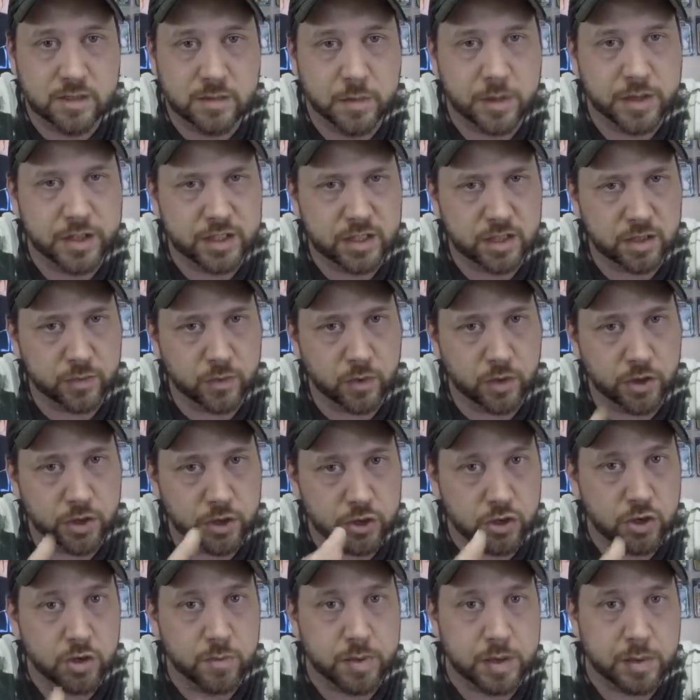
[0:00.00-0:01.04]
but this is for the
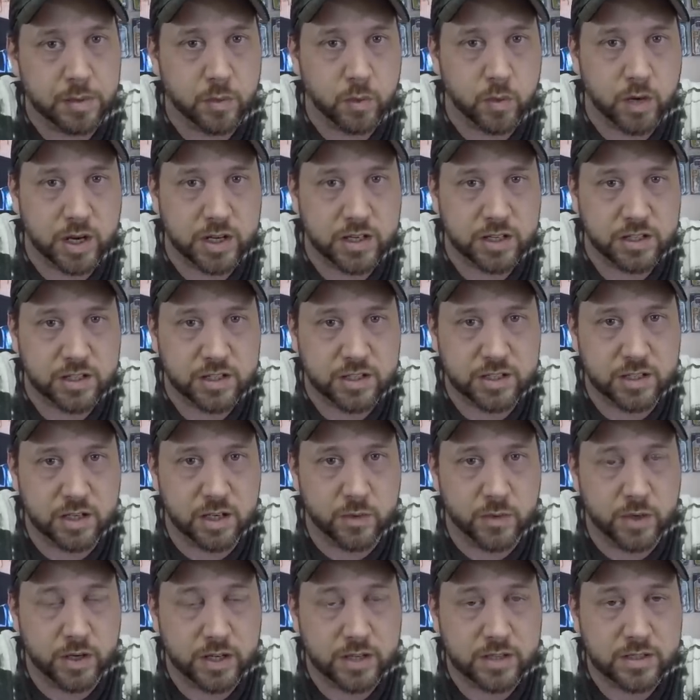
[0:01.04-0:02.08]
new people watching the
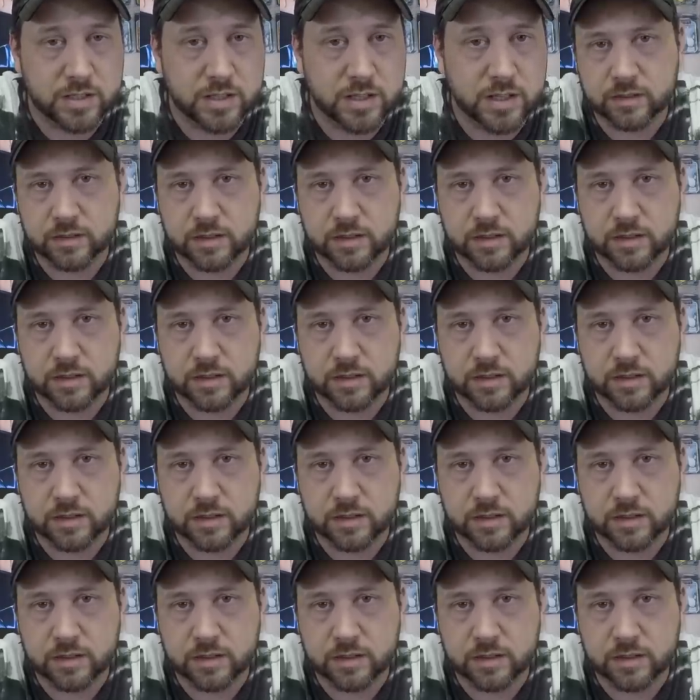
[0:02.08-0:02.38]
series.